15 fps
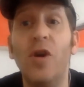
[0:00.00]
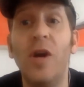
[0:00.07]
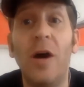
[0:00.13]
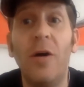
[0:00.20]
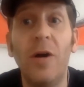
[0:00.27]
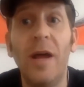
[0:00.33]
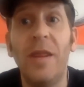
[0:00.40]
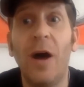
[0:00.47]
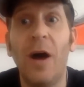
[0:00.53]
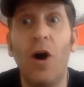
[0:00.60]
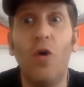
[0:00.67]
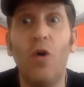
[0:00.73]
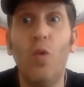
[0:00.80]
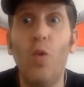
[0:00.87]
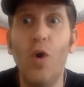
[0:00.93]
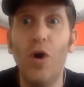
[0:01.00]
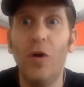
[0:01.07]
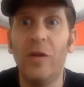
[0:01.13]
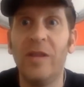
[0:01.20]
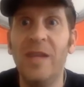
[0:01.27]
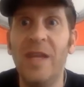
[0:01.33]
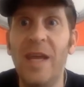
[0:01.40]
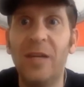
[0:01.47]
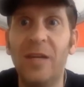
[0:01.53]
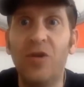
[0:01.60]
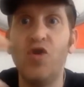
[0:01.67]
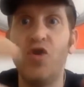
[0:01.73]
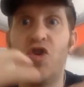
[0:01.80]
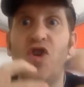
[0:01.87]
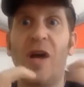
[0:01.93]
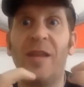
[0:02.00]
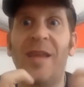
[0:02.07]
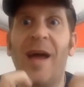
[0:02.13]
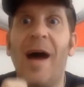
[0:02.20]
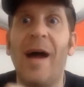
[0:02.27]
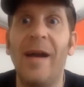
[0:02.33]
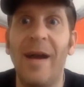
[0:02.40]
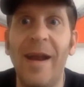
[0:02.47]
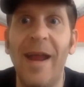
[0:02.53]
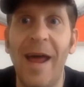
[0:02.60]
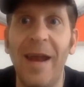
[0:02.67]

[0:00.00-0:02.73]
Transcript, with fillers: know, the whole world needed to shut down.